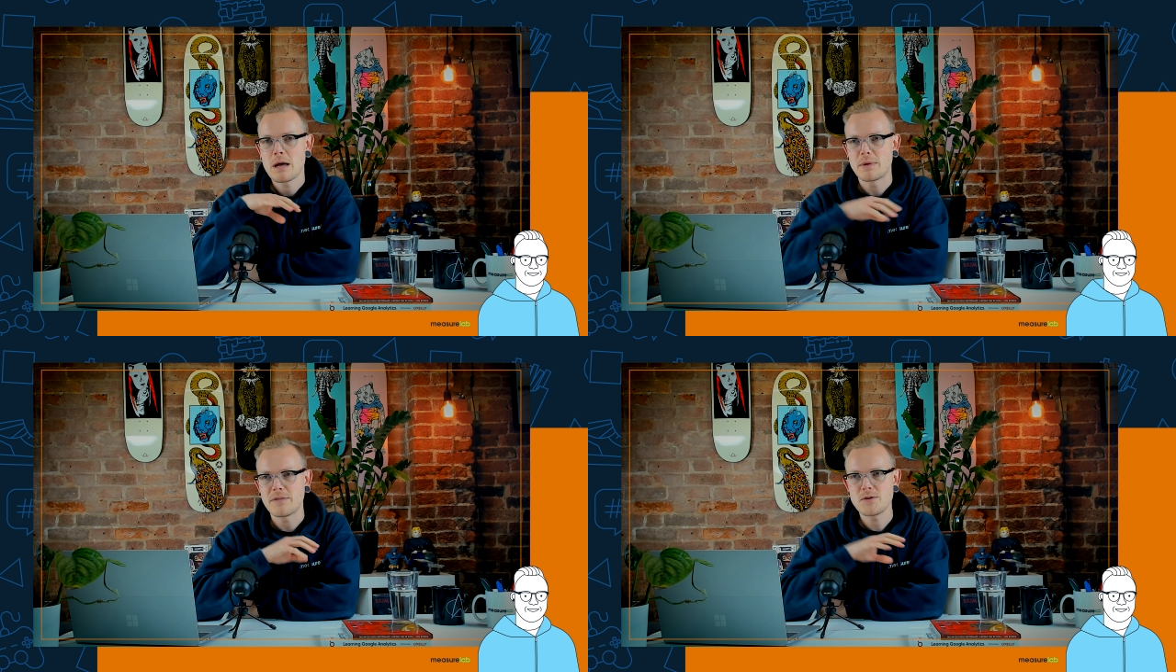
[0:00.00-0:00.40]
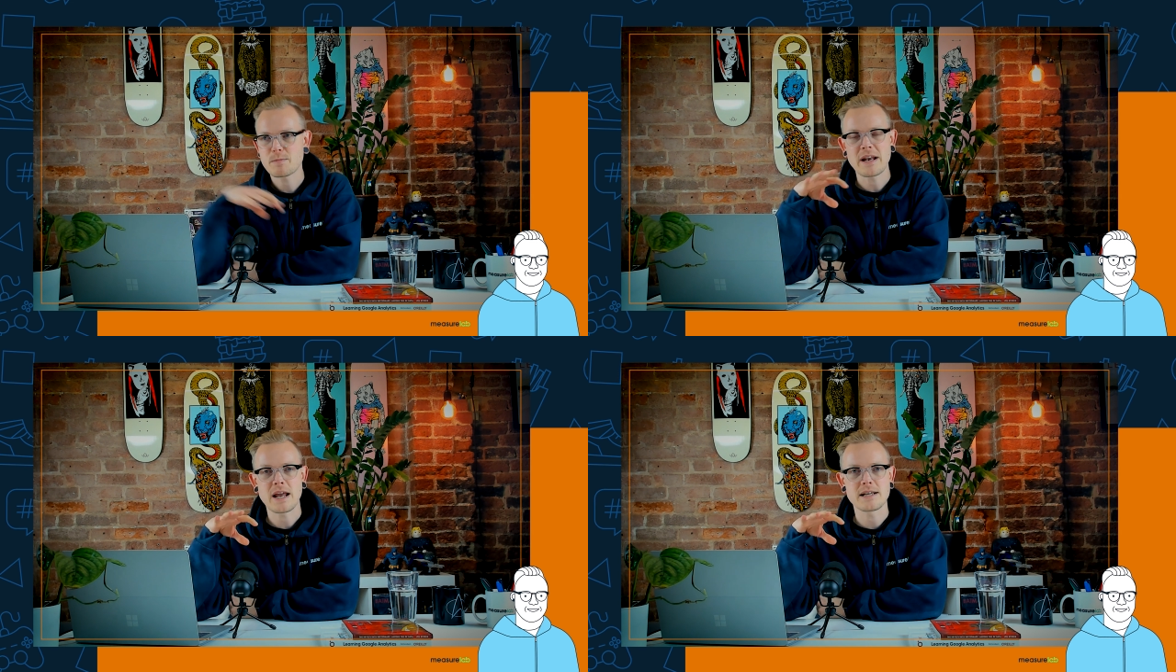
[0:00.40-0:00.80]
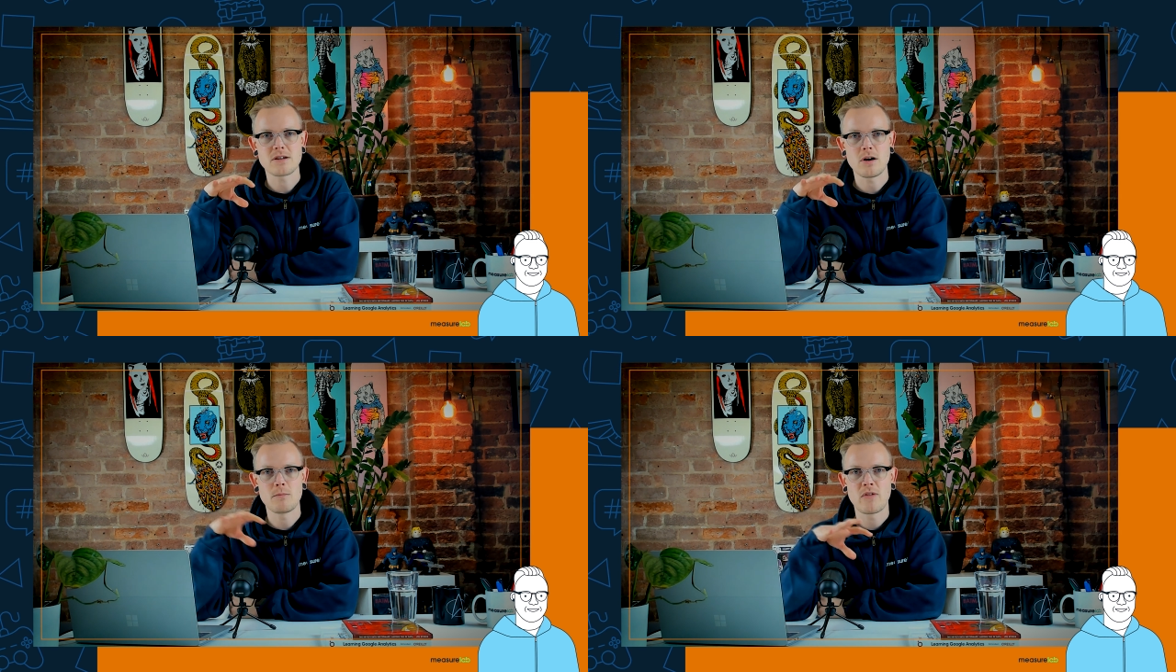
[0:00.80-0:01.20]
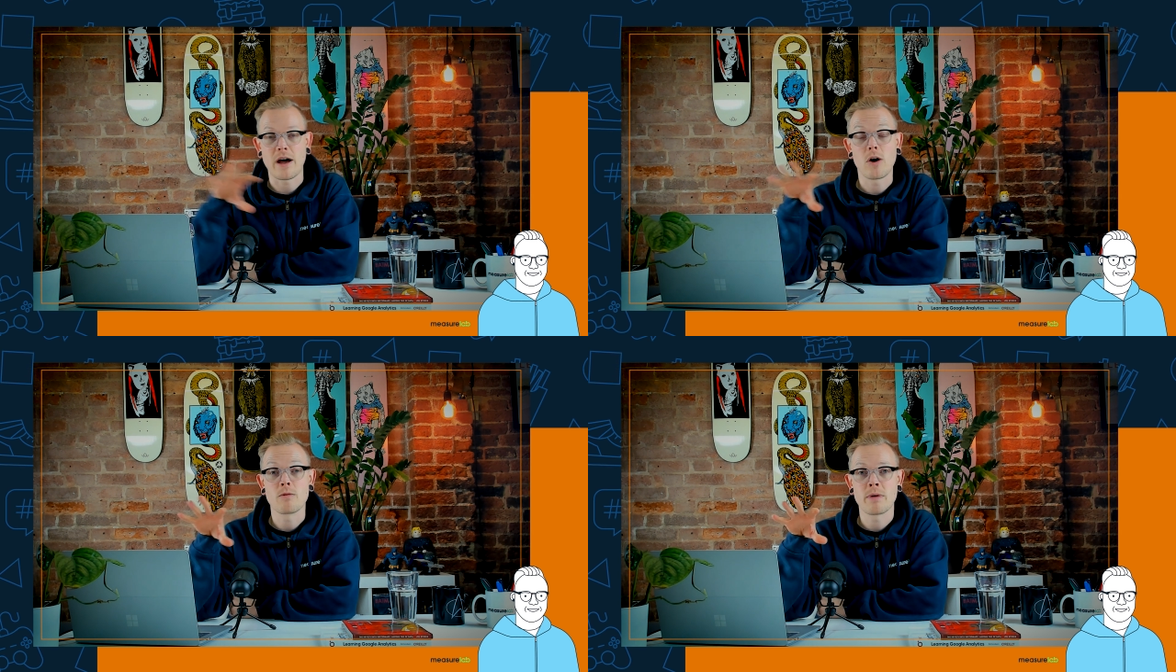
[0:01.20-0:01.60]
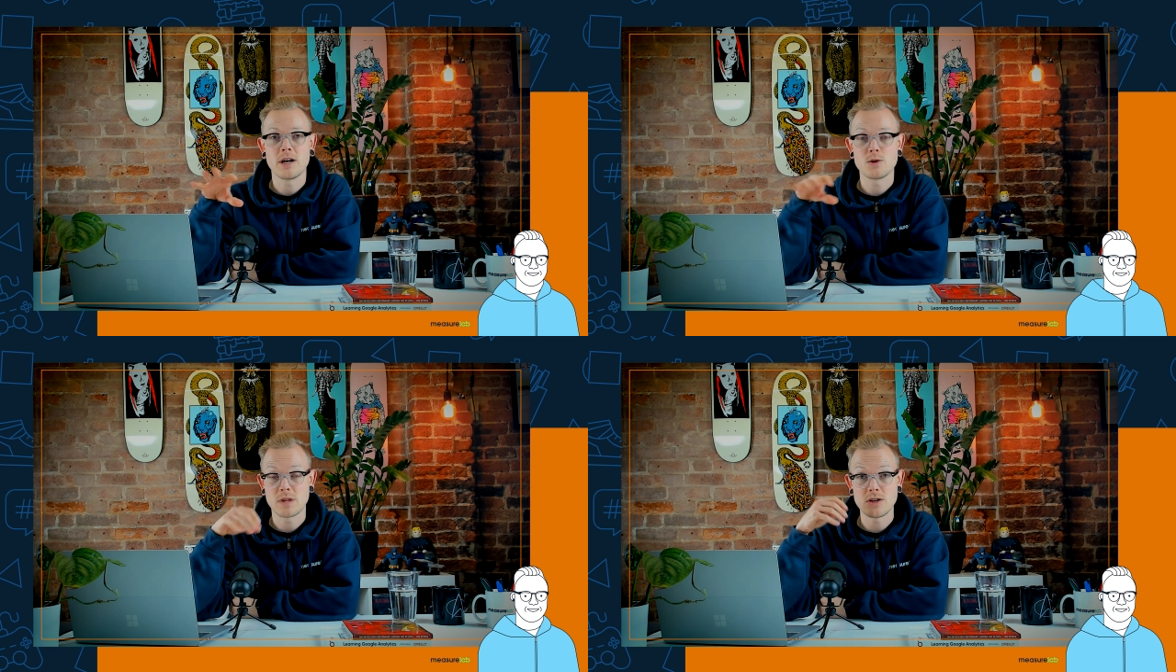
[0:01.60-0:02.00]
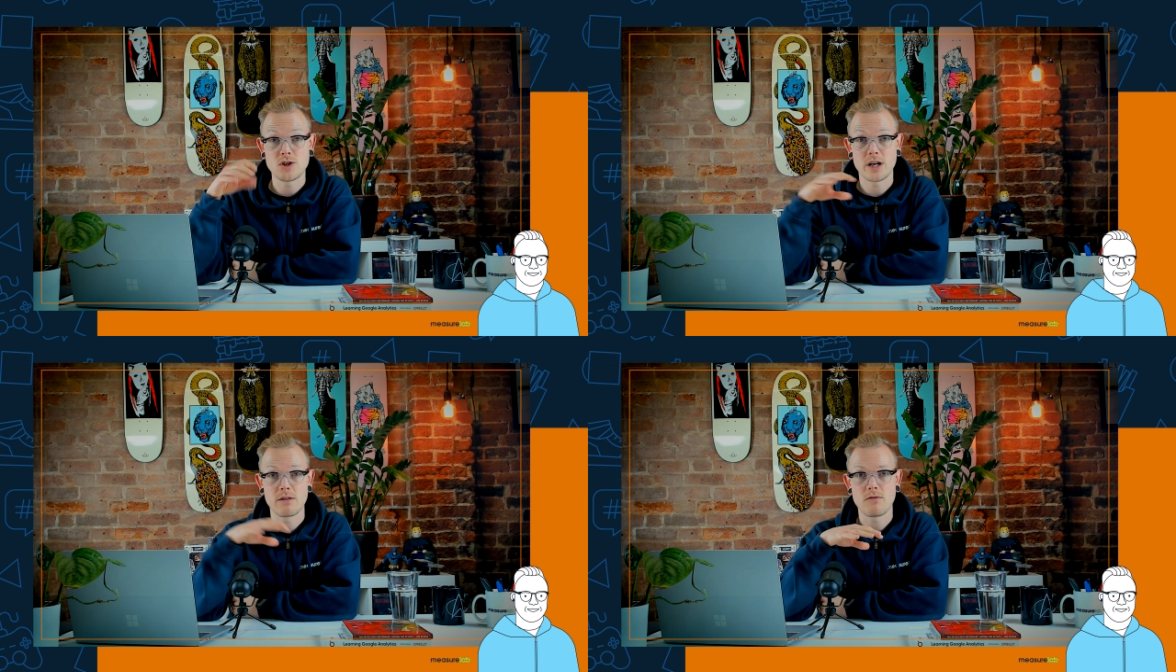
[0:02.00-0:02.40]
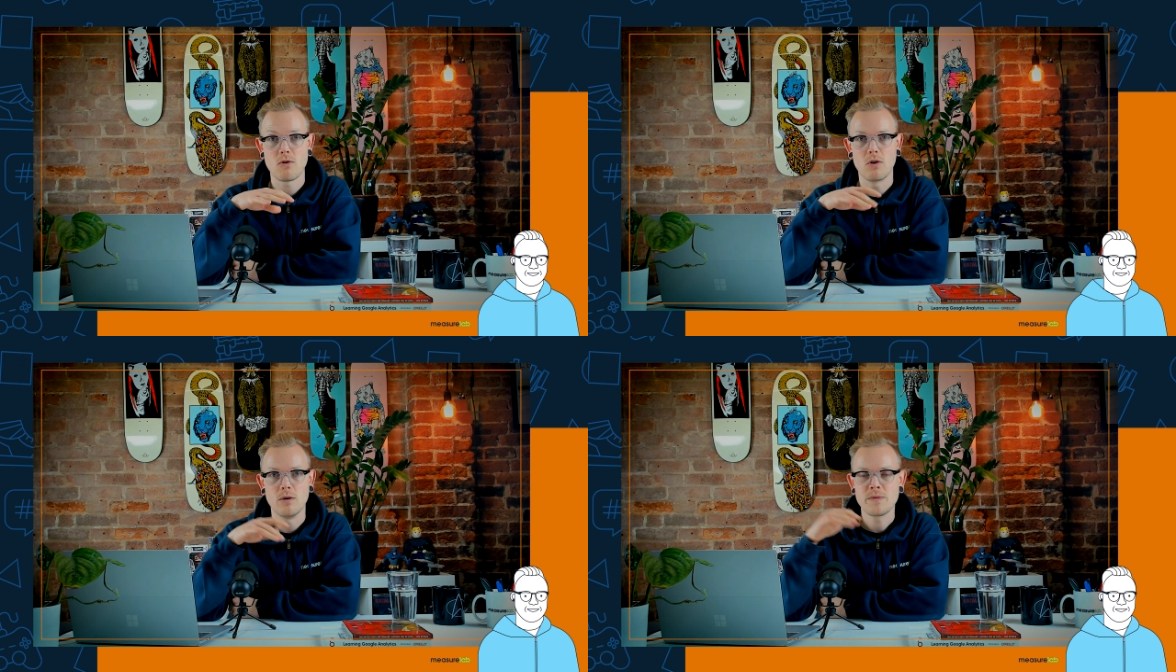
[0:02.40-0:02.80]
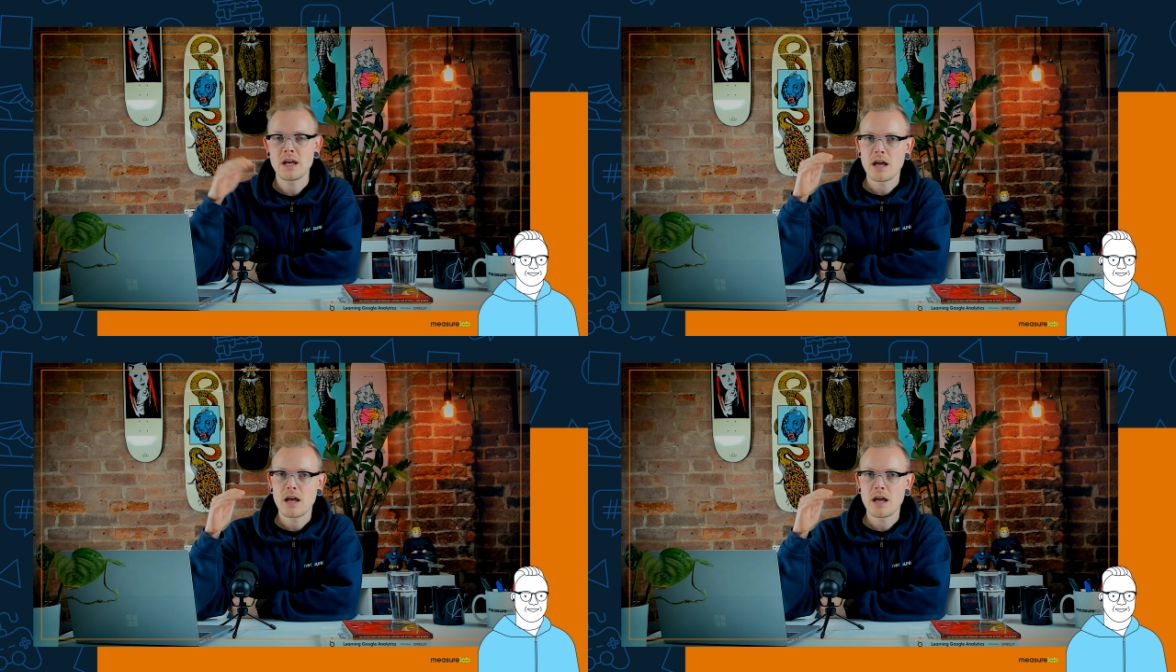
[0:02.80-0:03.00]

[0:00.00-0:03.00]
But if you spend any time on that homepage within GA4,